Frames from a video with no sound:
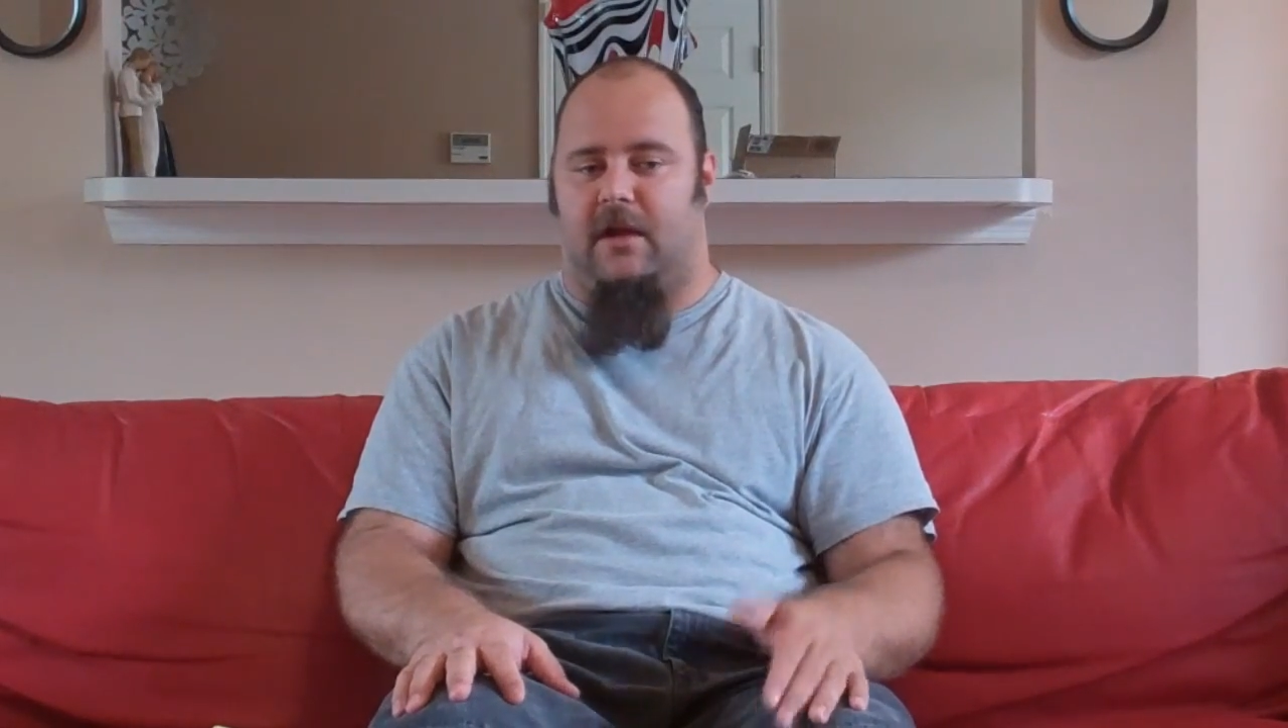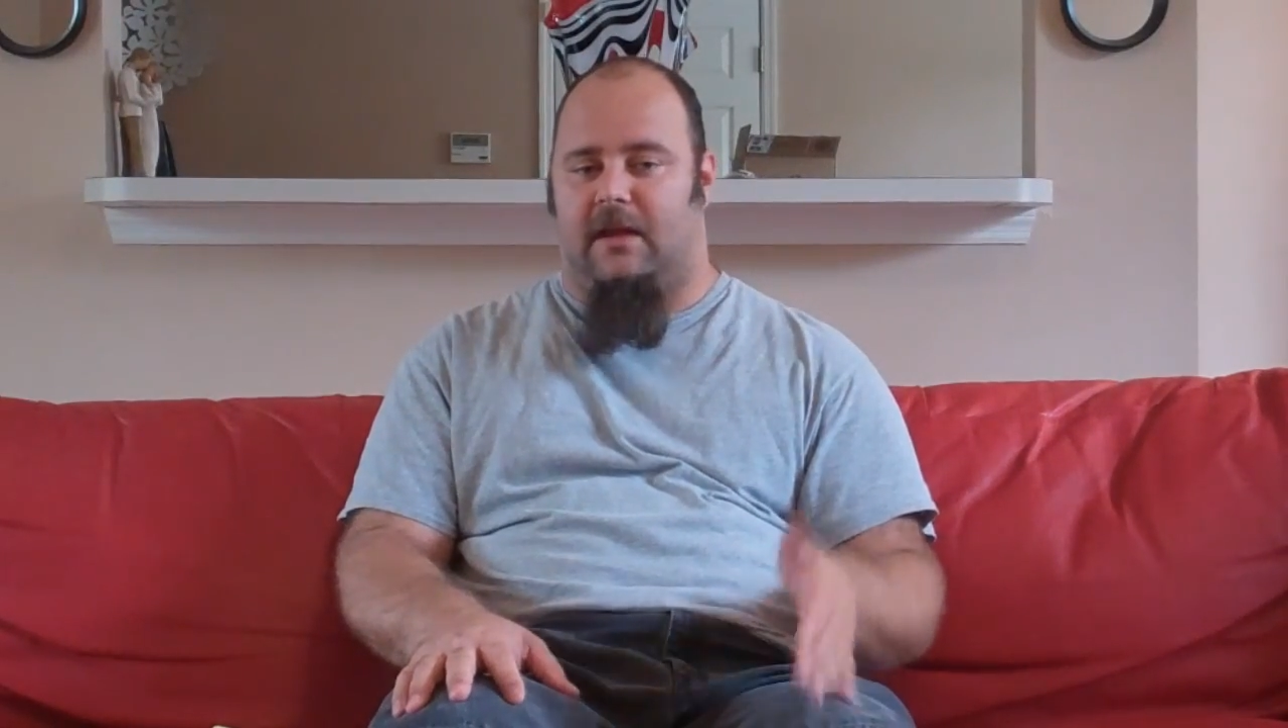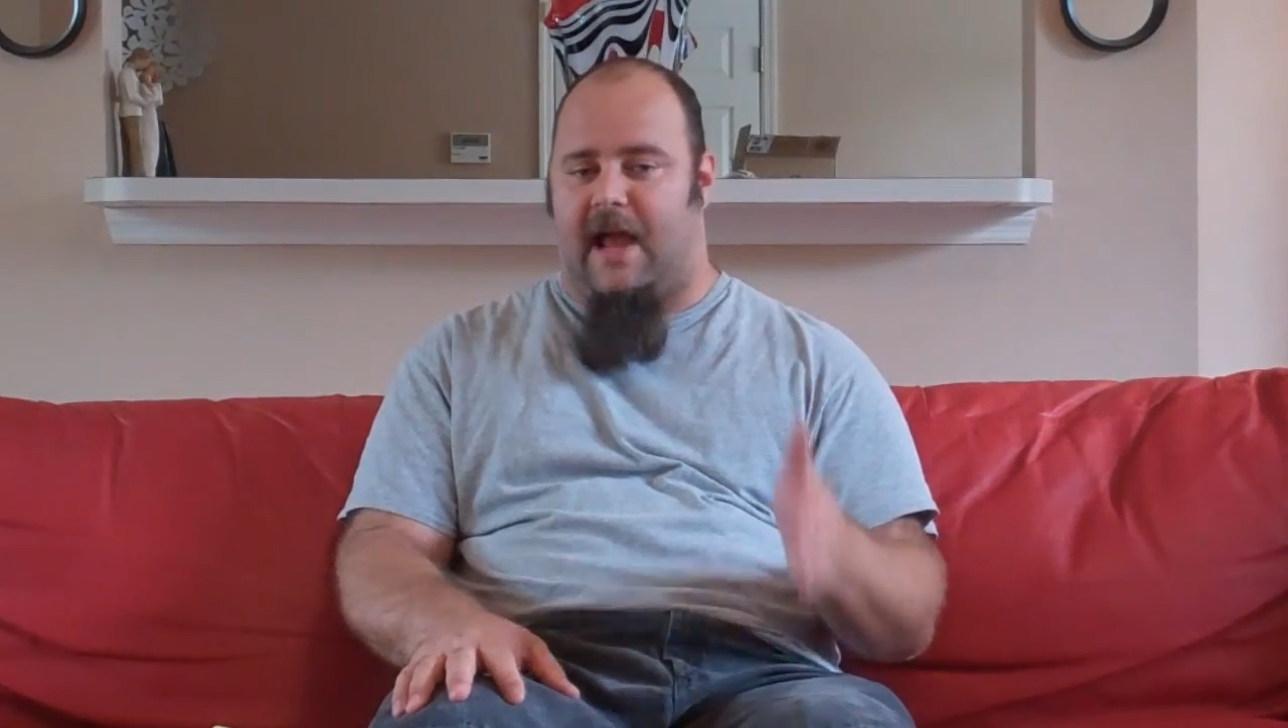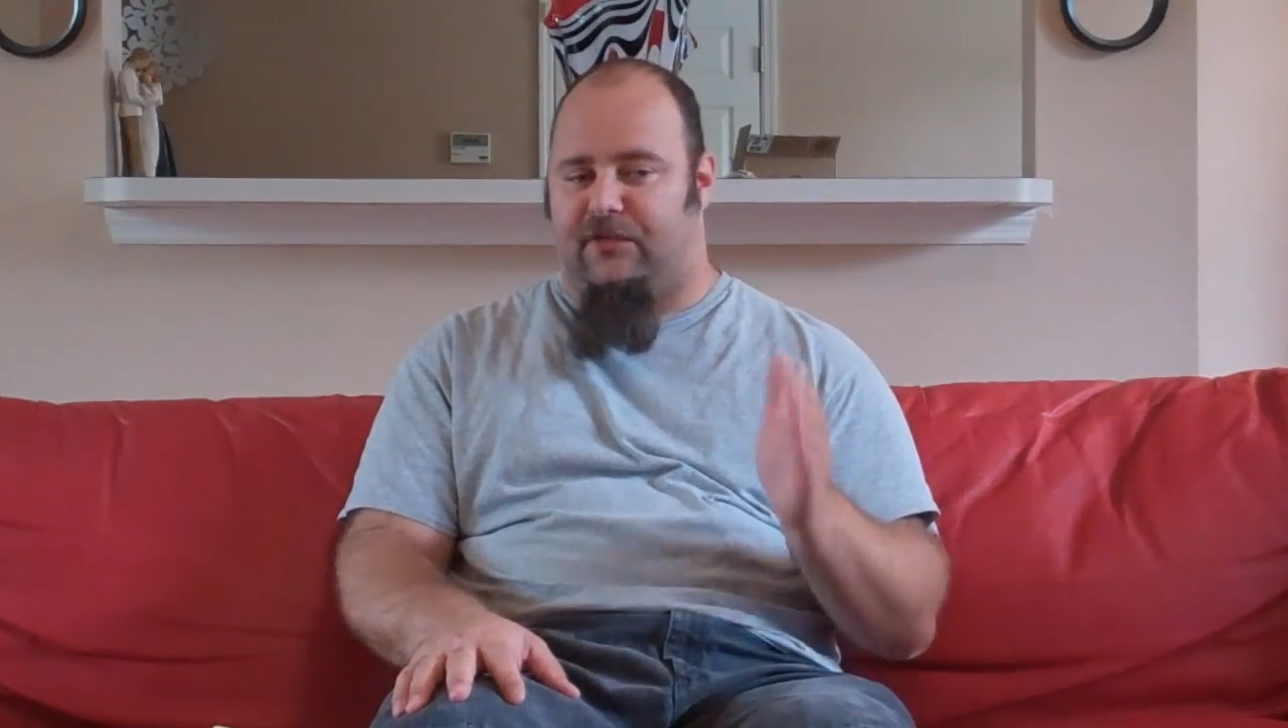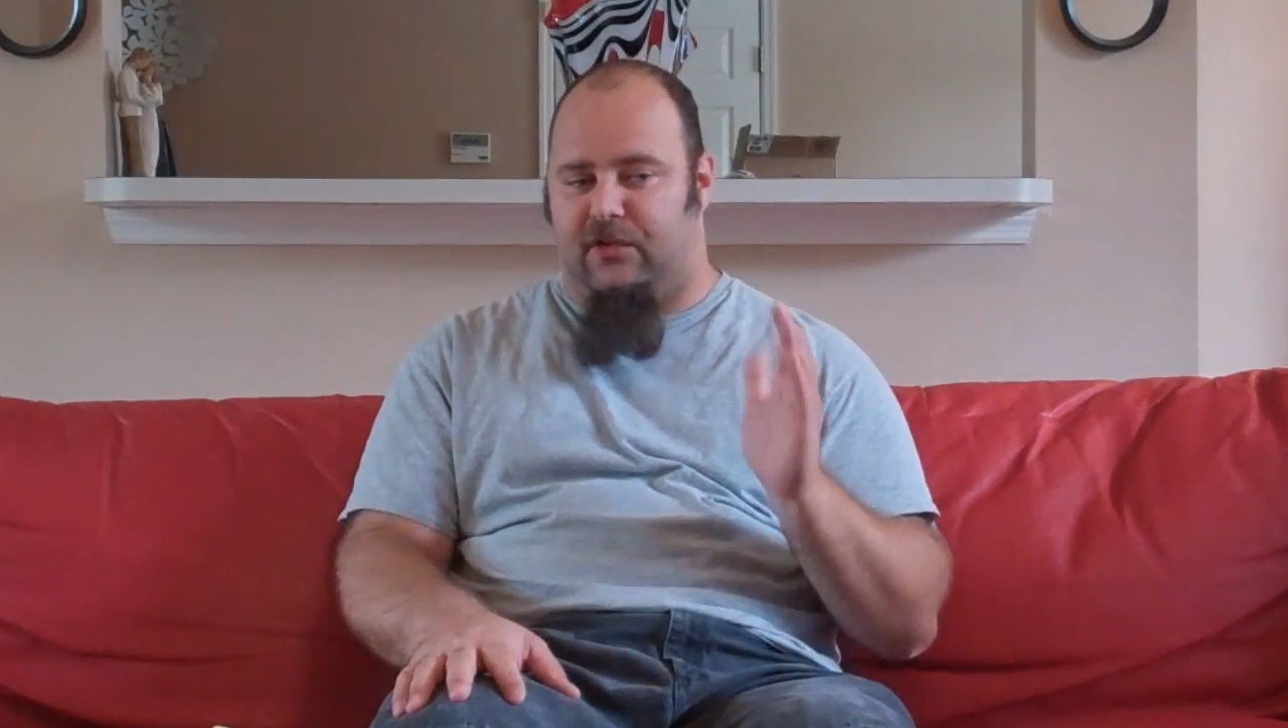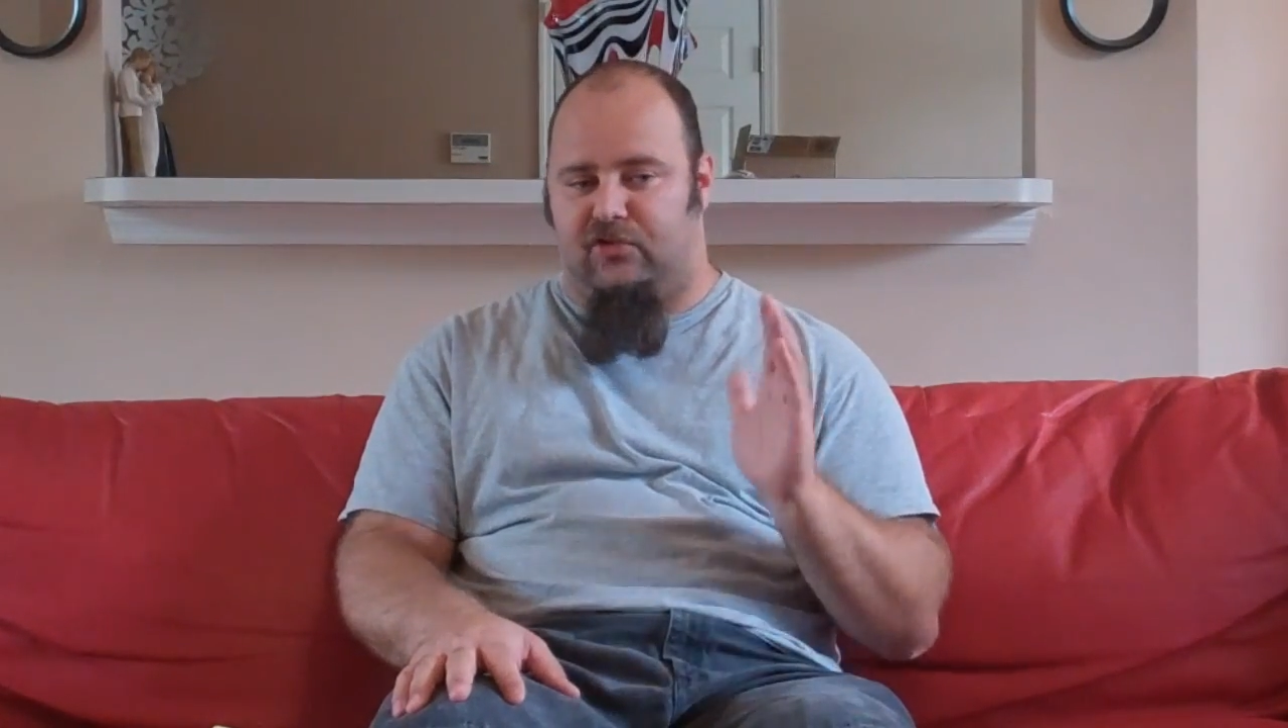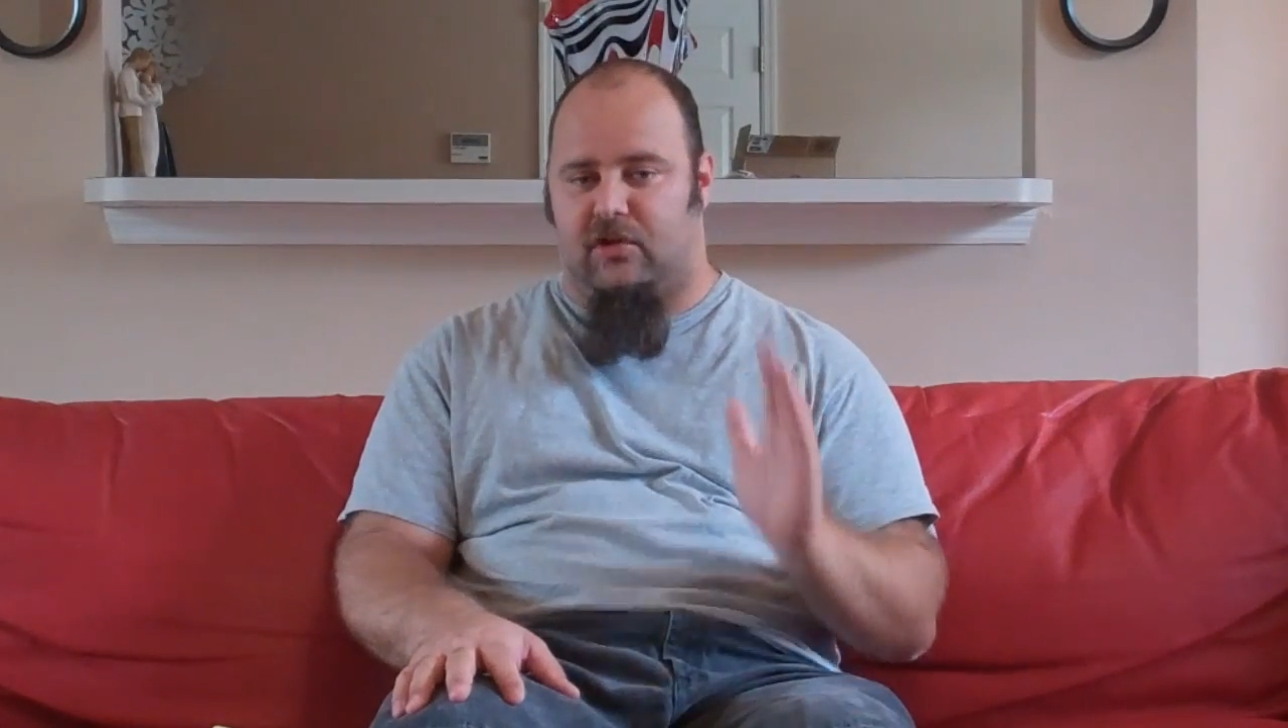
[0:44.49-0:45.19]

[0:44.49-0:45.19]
classic